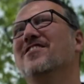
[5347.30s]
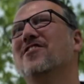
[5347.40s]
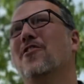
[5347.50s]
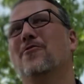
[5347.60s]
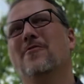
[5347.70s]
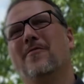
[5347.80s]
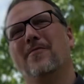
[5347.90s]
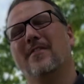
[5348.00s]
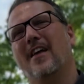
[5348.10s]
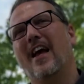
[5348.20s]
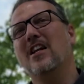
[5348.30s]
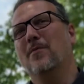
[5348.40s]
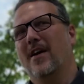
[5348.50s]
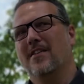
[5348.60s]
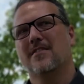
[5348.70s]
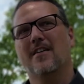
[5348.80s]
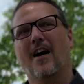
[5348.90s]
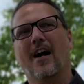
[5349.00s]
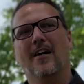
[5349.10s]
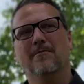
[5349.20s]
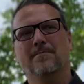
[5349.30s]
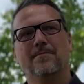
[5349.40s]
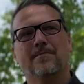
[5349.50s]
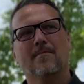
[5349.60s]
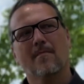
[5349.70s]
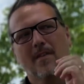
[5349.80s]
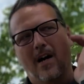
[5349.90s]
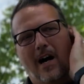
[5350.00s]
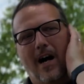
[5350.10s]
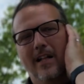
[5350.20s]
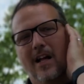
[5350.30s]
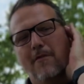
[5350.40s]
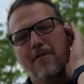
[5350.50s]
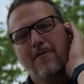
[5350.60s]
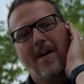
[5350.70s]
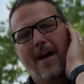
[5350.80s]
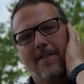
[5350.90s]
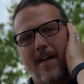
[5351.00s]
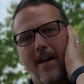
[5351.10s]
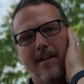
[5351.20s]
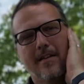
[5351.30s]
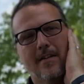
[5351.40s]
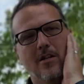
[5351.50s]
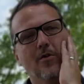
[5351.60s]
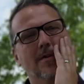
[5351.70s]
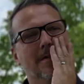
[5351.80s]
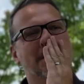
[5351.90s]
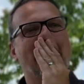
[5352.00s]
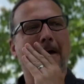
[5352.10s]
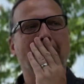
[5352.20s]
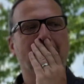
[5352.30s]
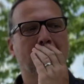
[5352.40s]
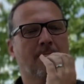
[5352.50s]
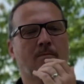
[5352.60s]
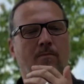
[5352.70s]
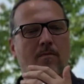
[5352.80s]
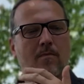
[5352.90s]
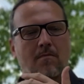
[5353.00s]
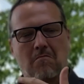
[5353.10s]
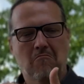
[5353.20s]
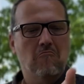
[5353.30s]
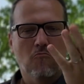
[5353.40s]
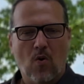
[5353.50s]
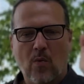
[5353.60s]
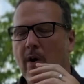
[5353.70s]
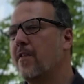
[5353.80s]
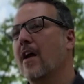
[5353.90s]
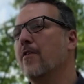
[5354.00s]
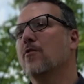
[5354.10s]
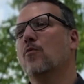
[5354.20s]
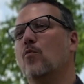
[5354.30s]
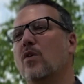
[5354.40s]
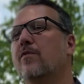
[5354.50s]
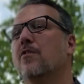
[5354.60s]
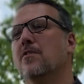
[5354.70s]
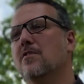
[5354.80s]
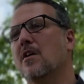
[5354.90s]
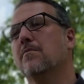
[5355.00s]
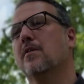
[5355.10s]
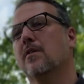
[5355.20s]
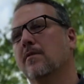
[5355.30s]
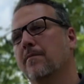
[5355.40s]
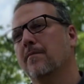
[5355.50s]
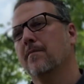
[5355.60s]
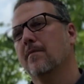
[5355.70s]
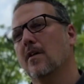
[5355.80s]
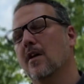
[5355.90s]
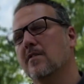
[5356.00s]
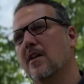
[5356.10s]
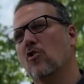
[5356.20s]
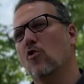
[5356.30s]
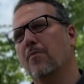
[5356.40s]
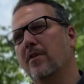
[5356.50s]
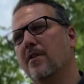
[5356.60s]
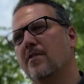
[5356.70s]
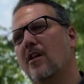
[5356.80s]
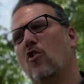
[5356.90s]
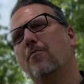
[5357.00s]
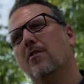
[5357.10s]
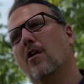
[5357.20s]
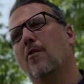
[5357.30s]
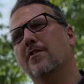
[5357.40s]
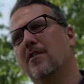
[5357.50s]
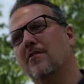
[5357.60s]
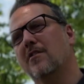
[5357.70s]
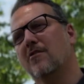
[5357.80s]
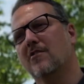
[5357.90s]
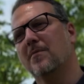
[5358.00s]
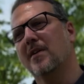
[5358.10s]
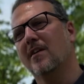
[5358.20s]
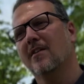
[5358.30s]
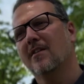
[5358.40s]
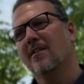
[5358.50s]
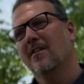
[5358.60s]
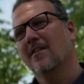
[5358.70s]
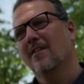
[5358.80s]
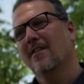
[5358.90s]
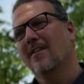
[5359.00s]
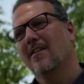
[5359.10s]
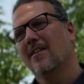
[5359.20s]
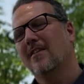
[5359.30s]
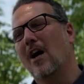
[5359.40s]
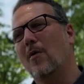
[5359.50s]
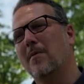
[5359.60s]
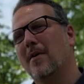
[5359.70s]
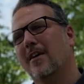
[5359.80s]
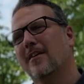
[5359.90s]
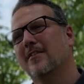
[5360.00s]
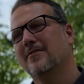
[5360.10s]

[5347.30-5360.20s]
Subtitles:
so, anyways, I love the fact that you can say, one way or the other, we've learned something. And it's that openness. And I hope you'll always continue to be that way, Mike.